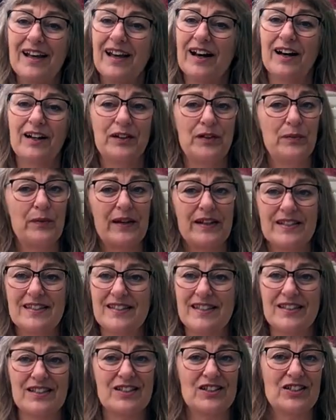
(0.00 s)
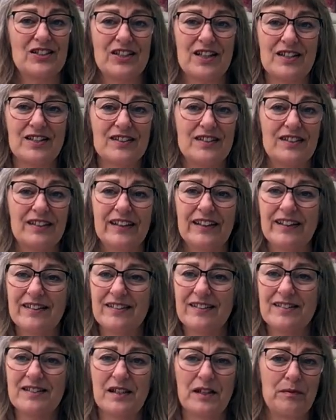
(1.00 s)
Otherwise it's just
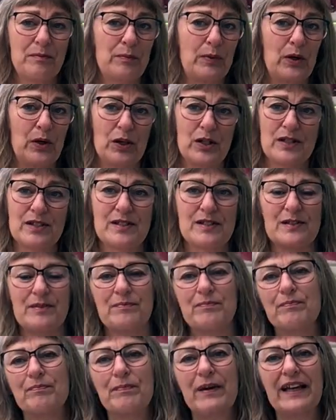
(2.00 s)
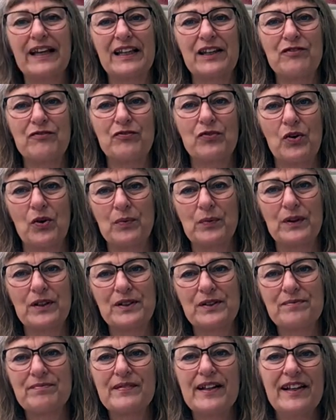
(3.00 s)
knits and purls back and forward.